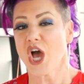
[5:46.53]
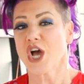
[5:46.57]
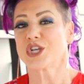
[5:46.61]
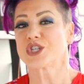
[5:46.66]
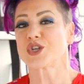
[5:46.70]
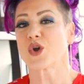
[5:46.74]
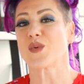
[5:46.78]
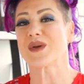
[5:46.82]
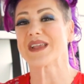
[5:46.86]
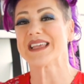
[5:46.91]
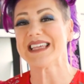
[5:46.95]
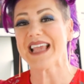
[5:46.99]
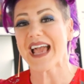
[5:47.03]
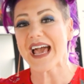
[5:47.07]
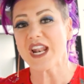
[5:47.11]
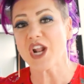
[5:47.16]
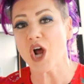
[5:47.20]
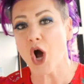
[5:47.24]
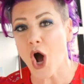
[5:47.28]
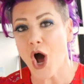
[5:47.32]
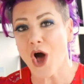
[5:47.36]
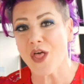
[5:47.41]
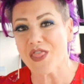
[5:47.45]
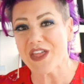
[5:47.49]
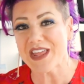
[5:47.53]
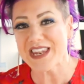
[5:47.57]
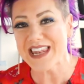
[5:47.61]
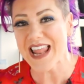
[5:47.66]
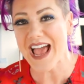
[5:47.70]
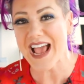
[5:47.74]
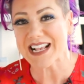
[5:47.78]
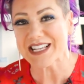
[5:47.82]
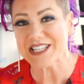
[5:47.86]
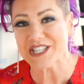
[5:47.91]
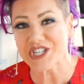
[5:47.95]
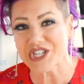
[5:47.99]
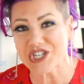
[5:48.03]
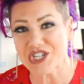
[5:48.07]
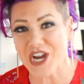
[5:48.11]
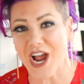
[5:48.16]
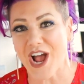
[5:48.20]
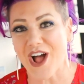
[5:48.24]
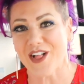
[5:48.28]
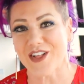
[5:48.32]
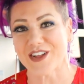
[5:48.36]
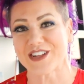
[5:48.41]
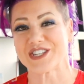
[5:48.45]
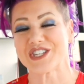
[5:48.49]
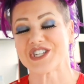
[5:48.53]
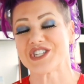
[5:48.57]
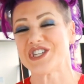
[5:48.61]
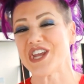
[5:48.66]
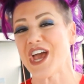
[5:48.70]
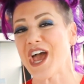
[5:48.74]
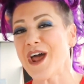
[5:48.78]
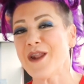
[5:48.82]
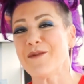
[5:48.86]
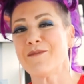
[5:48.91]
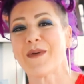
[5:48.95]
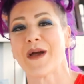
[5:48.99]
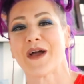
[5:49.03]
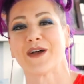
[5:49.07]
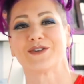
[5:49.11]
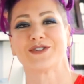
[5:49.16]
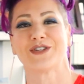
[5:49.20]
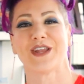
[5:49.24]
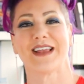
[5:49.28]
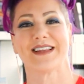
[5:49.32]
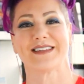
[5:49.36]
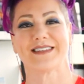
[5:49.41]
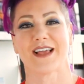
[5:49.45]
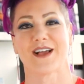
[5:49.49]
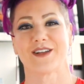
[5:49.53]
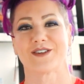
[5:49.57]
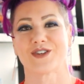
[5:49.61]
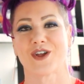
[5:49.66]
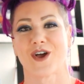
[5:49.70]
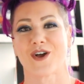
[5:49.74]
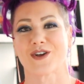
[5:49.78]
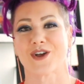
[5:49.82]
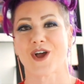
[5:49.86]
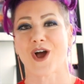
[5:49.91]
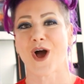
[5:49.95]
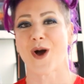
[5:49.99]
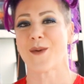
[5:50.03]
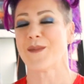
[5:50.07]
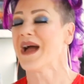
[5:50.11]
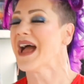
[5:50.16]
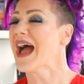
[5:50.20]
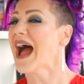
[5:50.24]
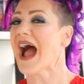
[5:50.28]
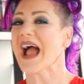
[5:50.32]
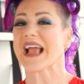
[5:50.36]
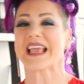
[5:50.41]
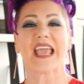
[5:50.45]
So get on the next challenge, ten pound takedown dot com.